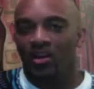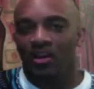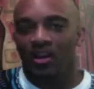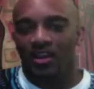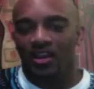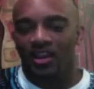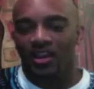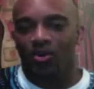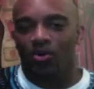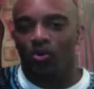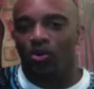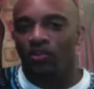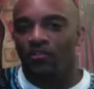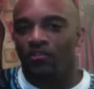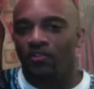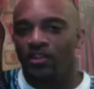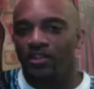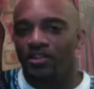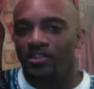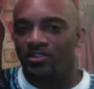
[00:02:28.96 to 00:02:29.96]
in order
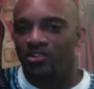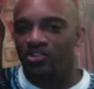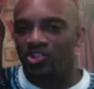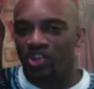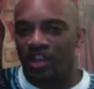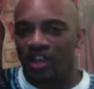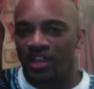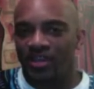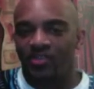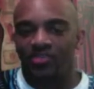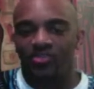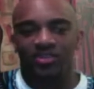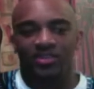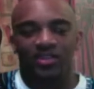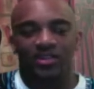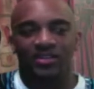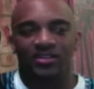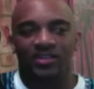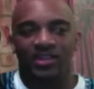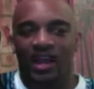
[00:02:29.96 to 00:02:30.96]
for this to change,
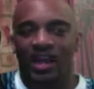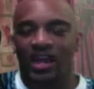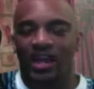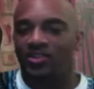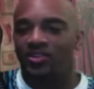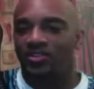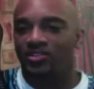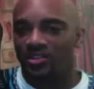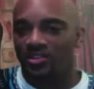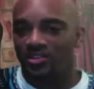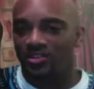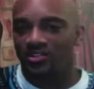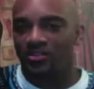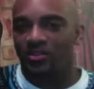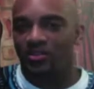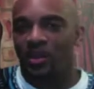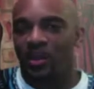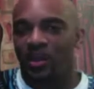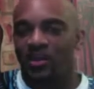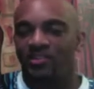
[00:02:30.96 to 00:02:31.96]
the entire
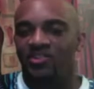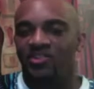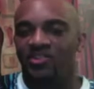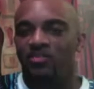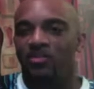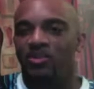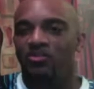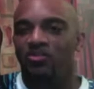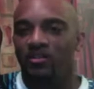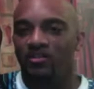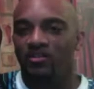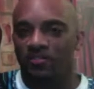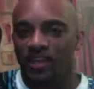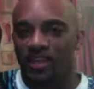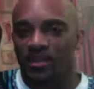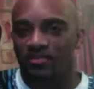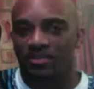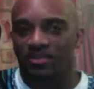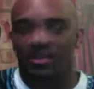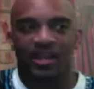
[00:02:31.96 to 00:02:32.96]
system has to be
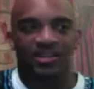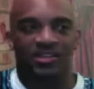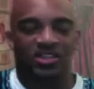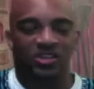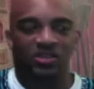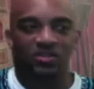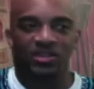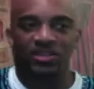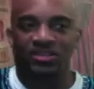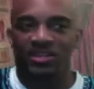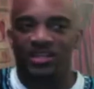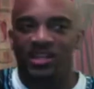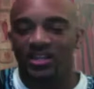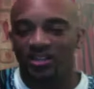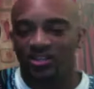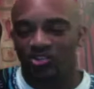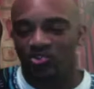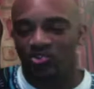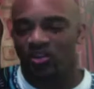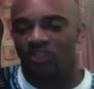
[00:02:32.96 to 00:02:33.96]
revamped. It has to be
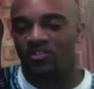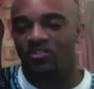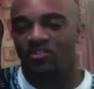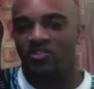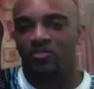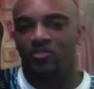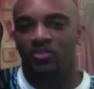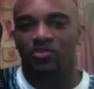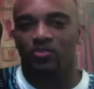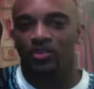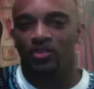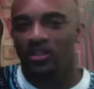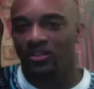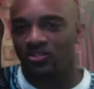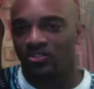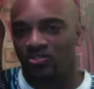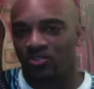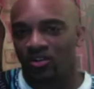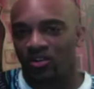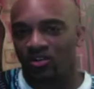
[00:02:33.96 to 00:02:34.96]
deconstructed to be
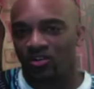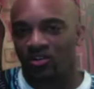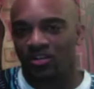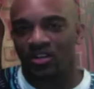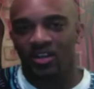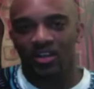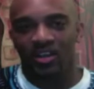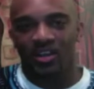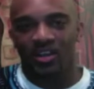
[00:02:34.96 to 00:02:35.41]
reconstructed.